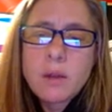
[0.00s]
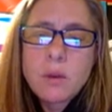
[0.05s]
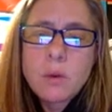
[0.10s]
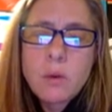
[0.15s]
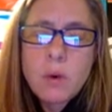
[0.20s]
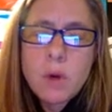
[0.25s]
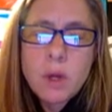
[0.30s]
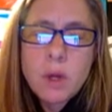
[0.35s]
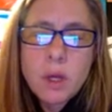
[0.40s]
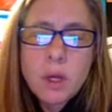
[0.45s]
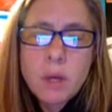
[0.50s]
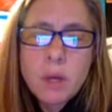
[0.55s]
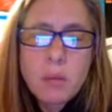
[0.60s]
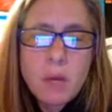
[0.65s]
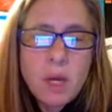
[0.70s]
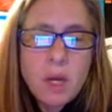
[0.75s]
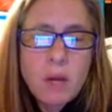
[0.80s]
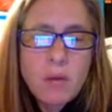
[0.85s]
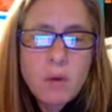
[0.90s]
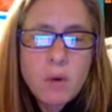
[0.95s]
or the
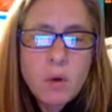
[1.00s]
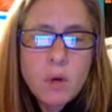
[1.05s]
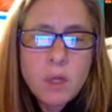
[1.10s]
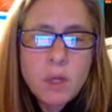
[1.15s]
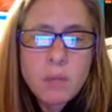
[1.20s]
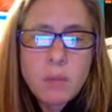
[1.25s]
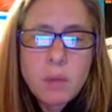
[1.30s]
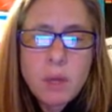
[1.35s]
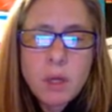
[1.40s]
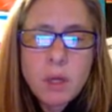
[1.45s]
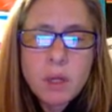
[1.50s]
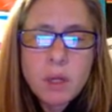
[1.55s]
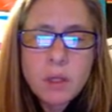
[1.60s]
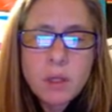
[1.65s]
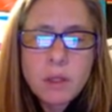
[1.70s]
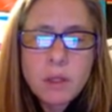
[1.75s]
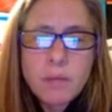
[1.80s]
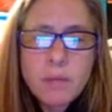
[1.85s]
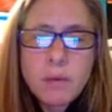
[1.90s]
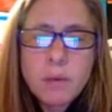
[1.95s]
Committee of Correspondence
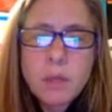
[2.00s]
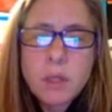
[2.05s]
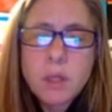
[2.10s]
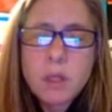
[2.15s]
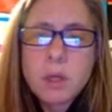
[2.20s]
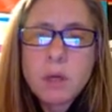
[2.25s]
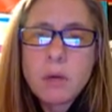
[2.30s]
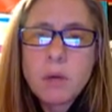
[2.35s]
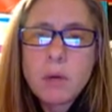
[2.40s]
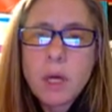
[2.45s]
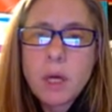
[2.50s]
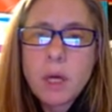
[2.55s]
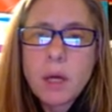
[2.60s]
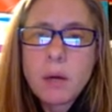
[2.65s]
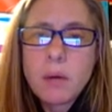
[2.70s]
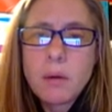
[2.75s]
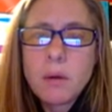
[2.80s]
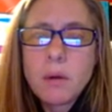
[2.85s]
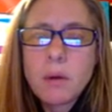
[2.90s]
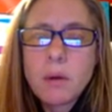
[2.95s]
information right
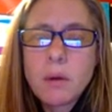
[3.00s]
now.